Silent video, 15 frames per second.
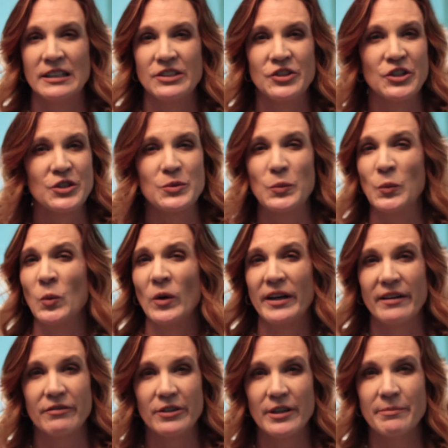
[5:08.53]
just
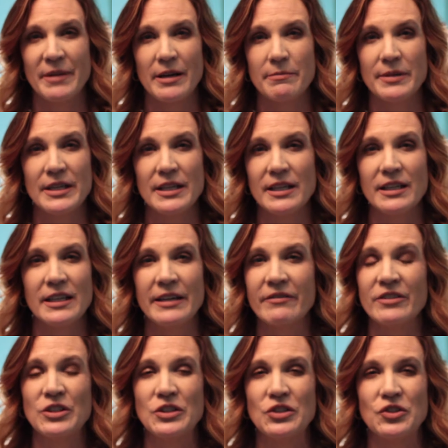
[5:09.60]
whatever it may be,
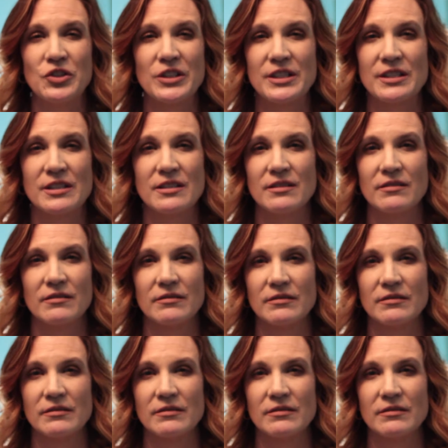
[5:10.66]
even just